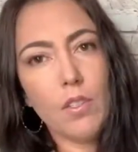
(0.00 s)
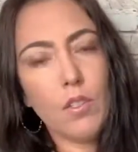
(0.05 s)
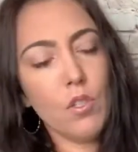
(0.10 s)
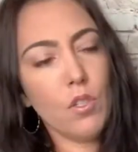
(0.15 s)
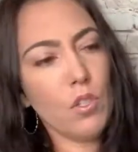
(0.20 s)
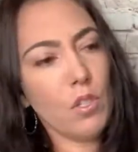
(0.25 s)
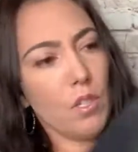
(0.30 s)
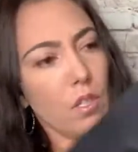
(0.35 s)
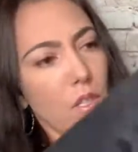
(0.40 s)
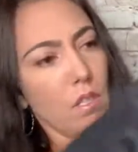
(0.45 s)

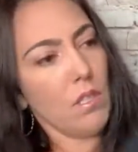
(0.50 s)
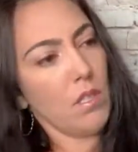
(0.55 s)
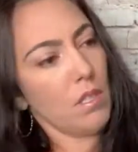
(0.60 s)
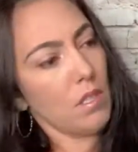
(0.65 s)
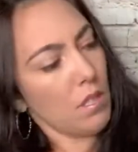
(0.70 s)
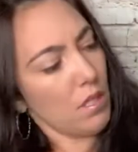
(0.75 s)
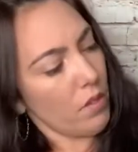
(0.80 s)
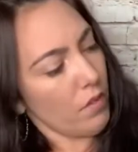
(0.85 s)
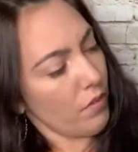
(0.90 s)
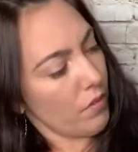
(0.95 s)

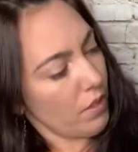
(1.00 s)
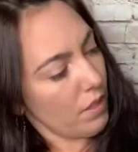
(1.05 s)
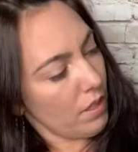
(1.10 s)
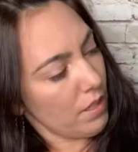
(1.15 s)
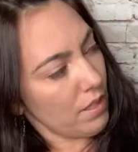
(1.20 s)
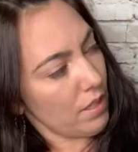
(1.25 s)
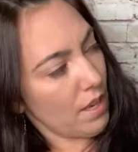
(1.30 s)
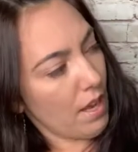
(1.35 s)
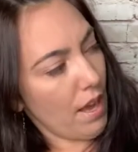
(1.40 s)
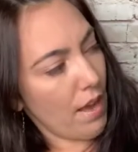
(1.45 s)
jeans. If it
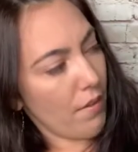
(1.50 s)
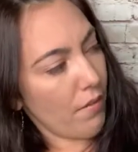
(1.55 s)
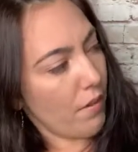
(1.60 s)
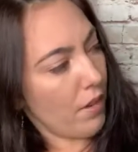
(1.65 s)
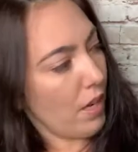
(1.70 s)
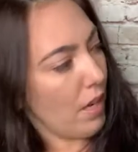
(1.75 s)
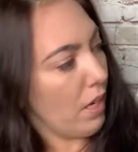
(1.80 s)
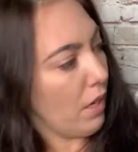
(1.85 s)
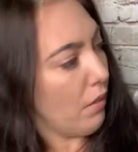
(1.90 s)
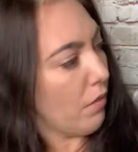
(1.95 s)
doesn't have
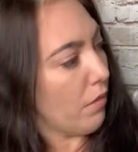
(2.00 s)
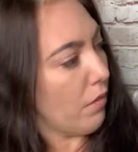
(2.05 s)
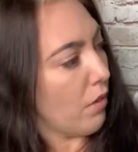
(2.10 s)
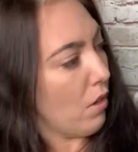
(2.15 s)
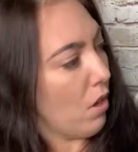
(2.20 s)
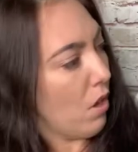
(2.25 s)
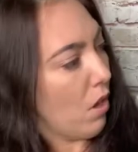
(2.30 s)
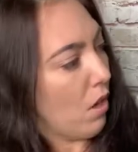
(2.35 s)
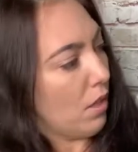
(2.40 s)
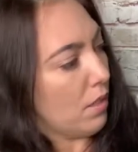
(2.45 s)
any
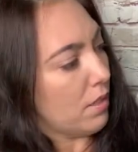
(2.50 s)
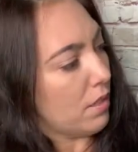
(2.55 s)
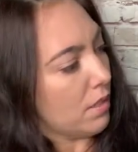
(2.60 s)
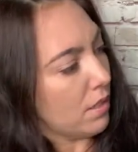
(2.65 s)
flaws,